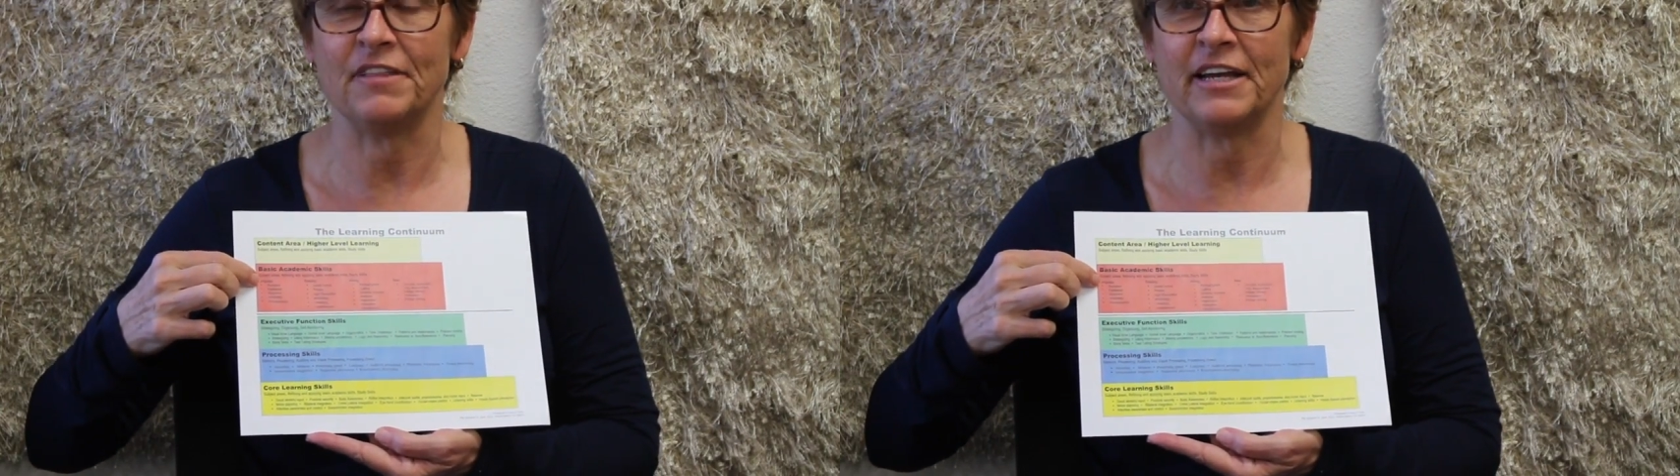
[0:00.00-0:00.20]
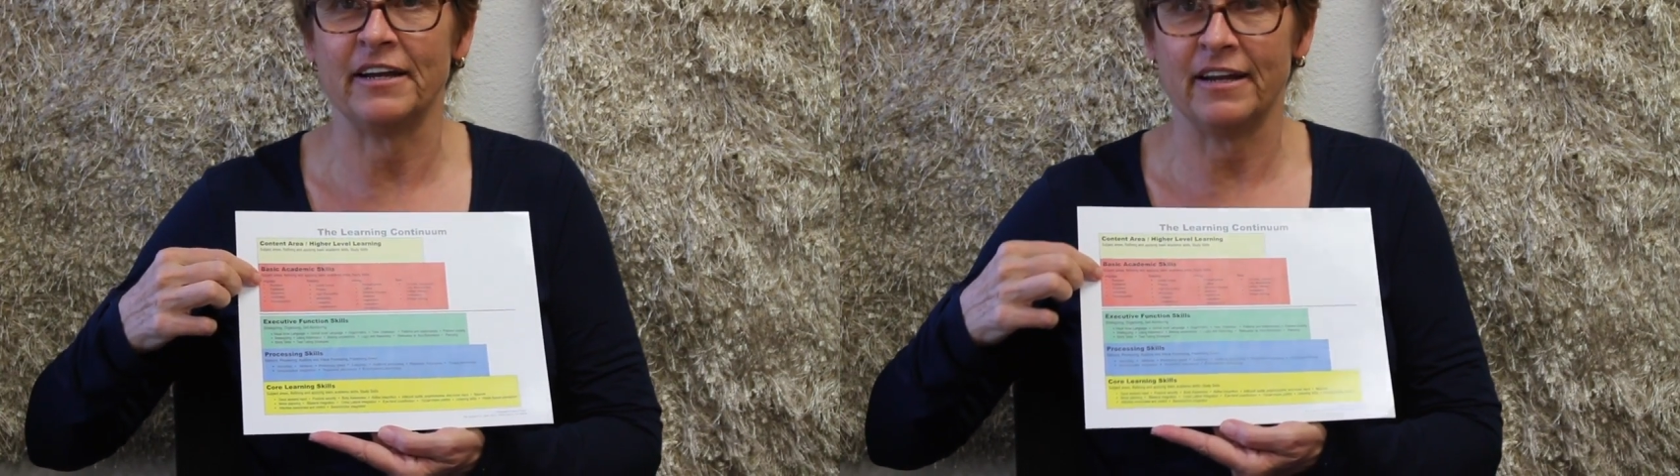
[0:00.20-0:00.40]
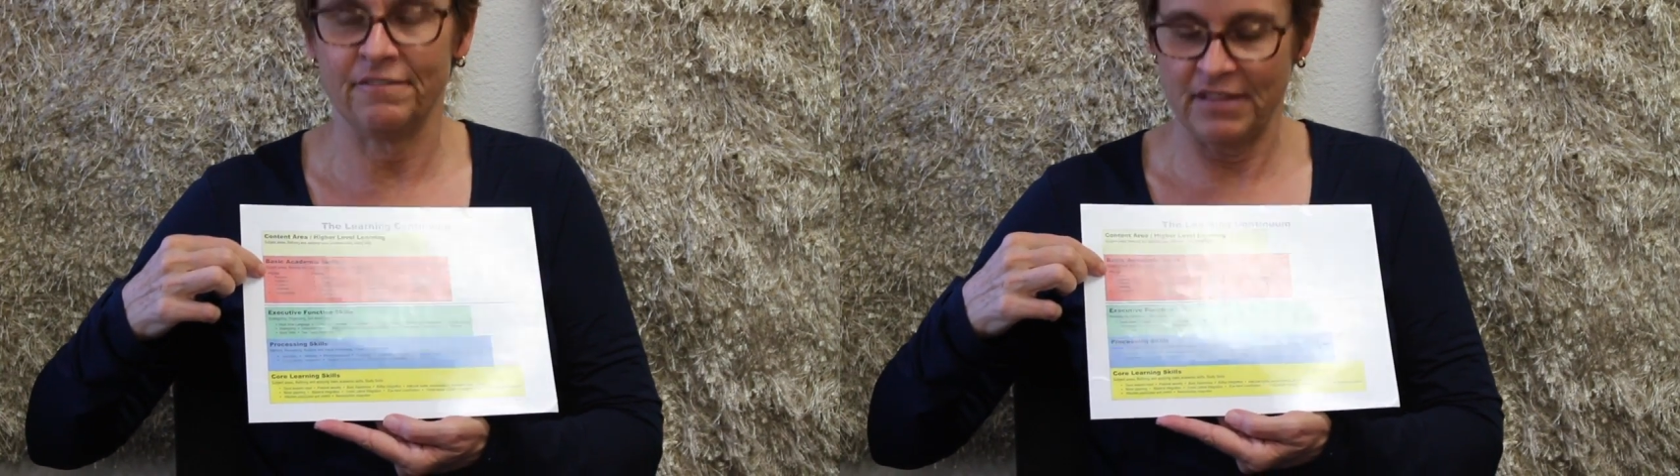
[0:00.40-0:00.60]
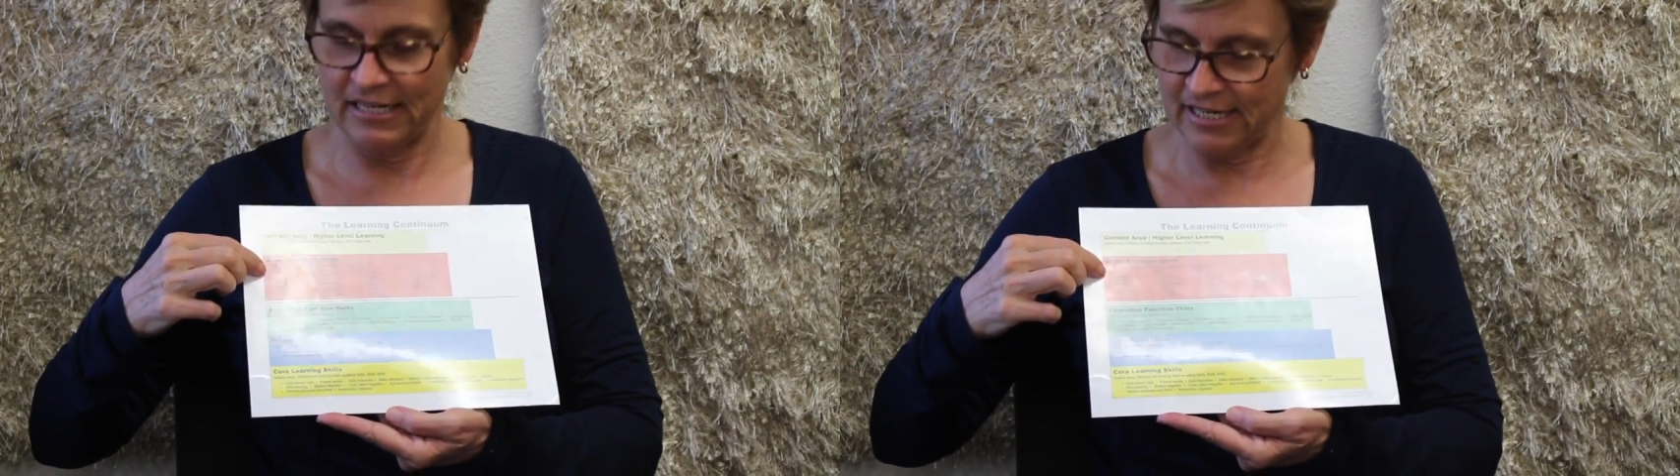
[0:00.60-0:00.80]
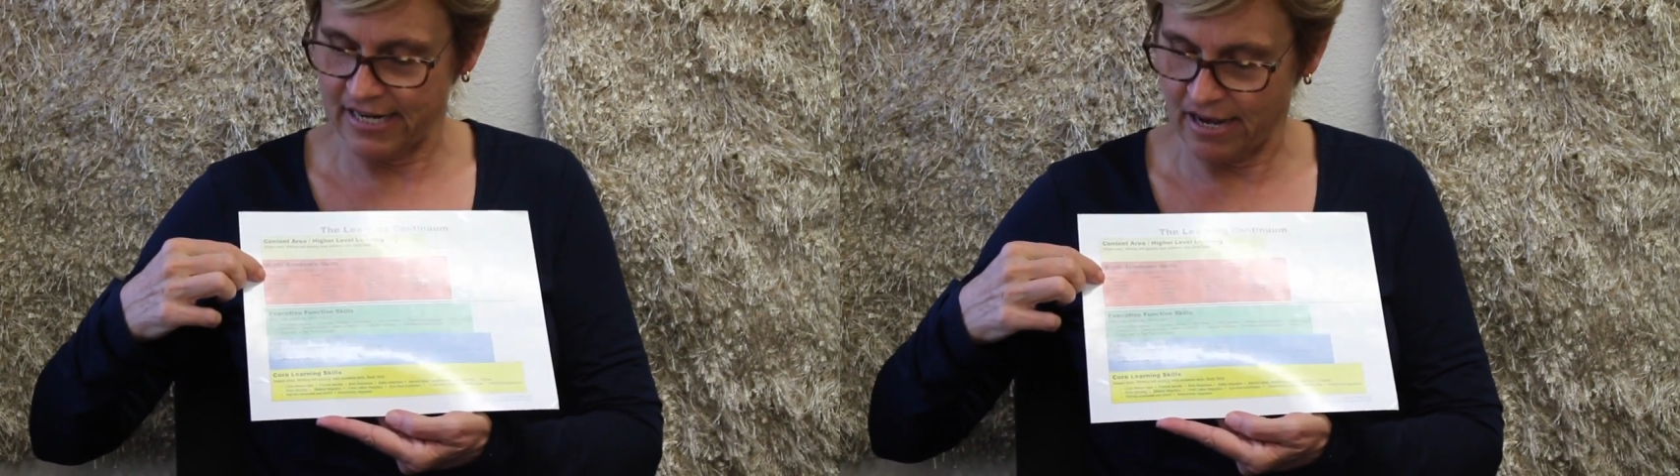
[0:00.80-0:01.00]

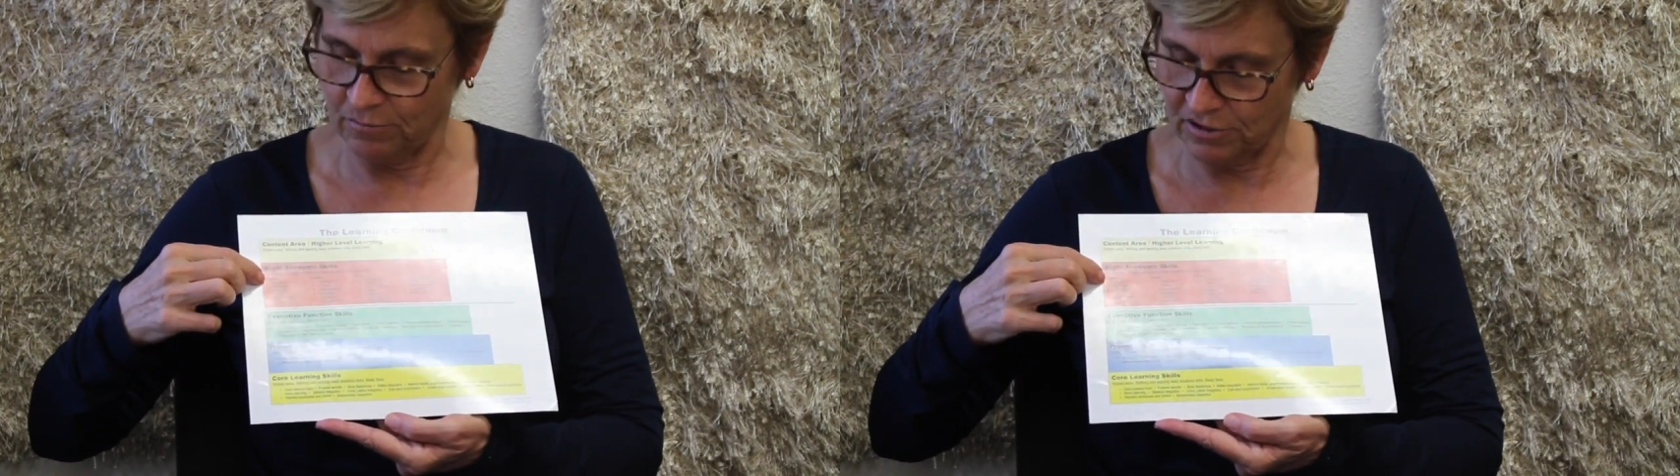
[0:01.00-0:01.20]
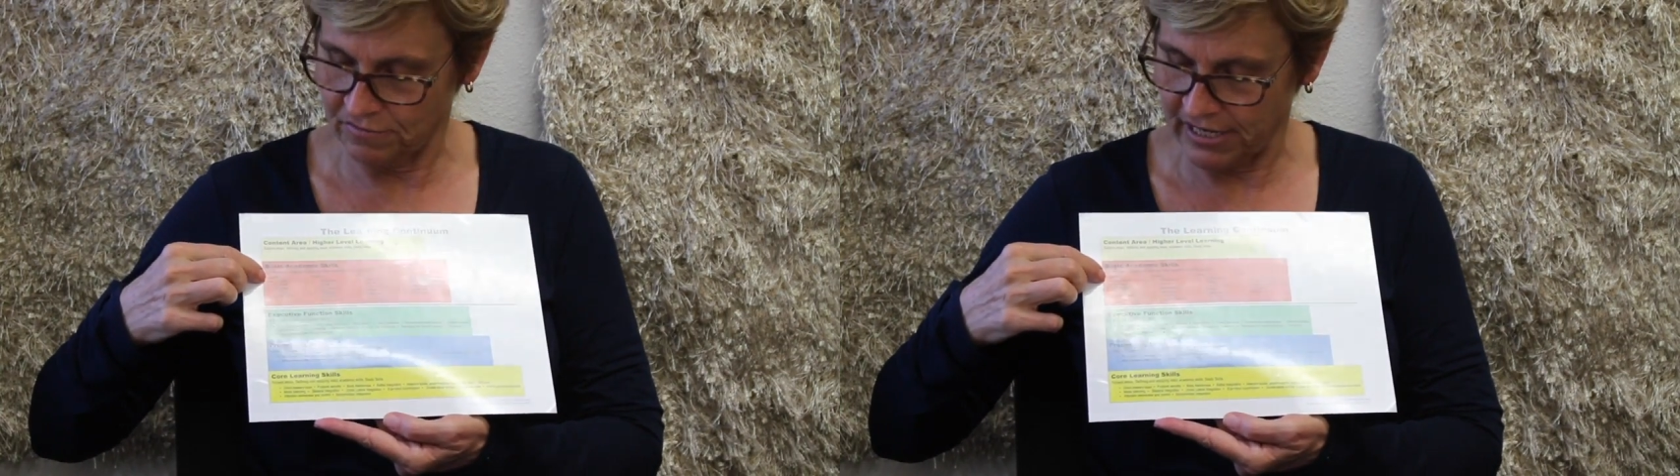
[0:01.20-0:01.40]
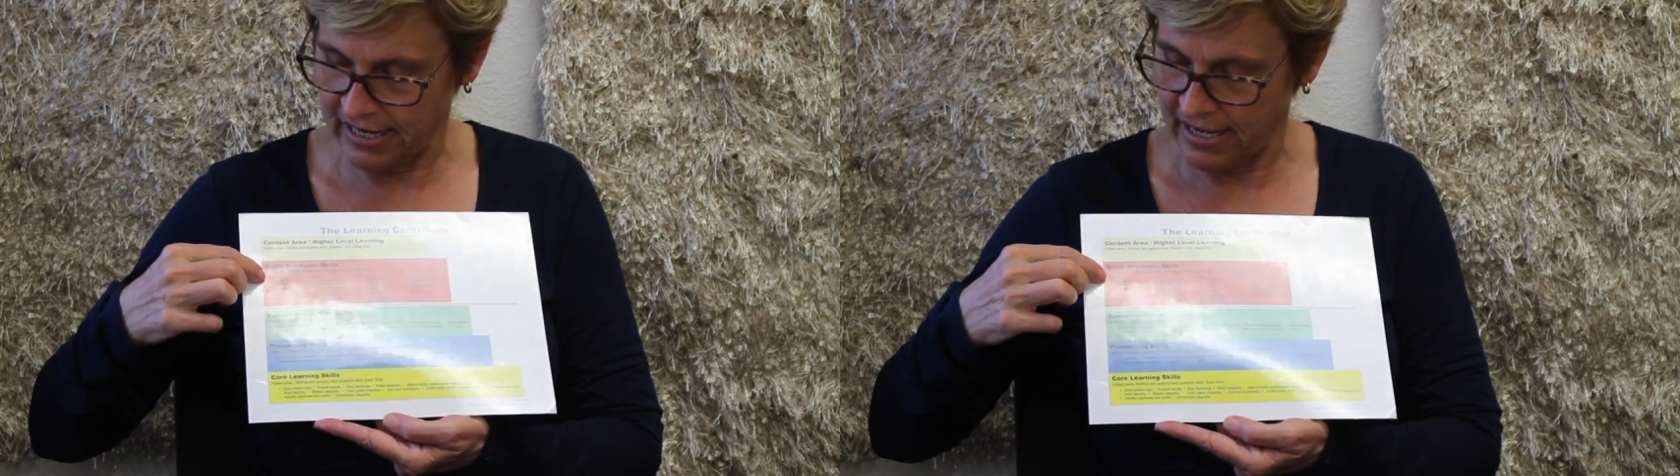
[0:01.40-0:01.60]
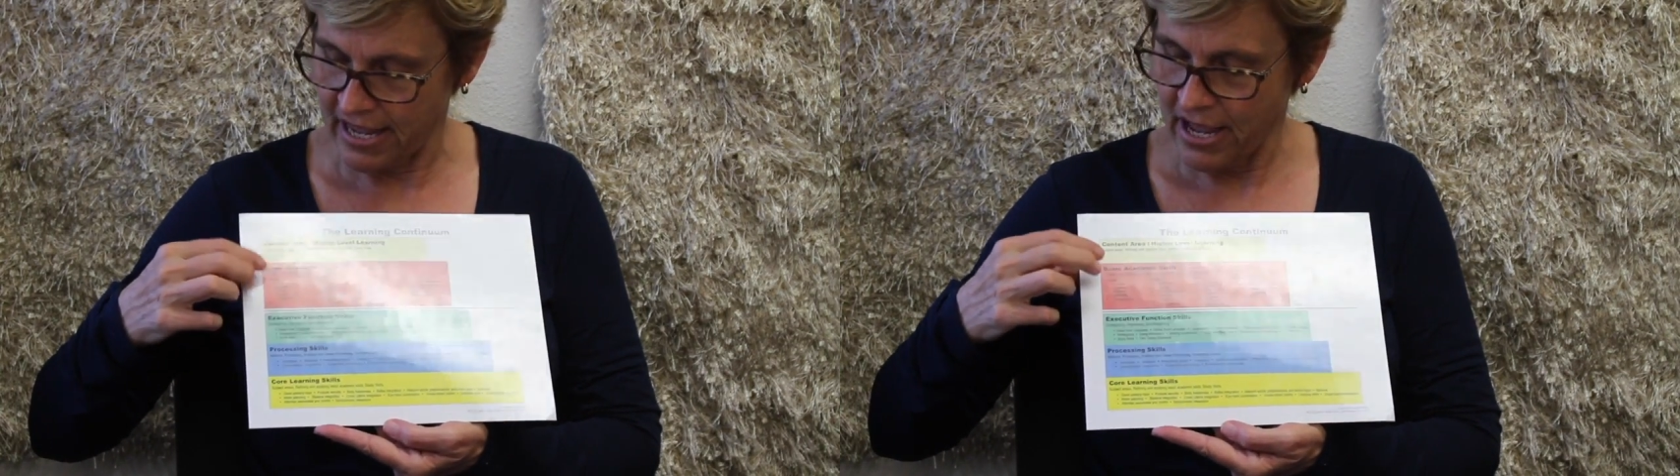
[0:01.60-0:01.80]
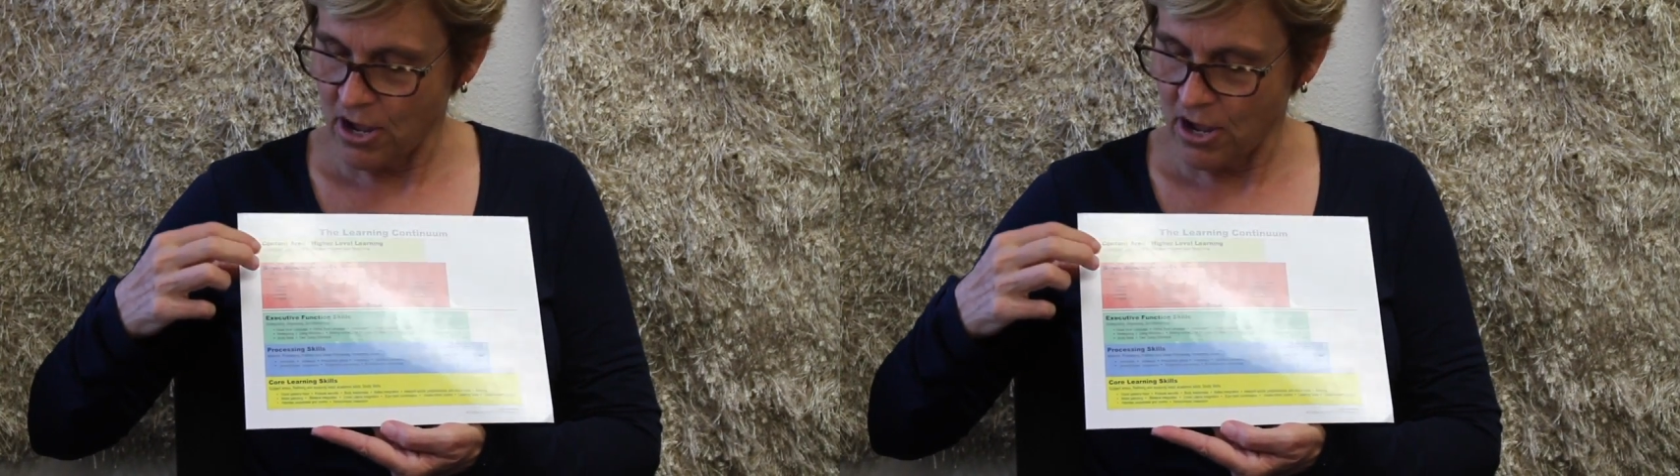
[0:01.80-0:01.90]
they need help with reading.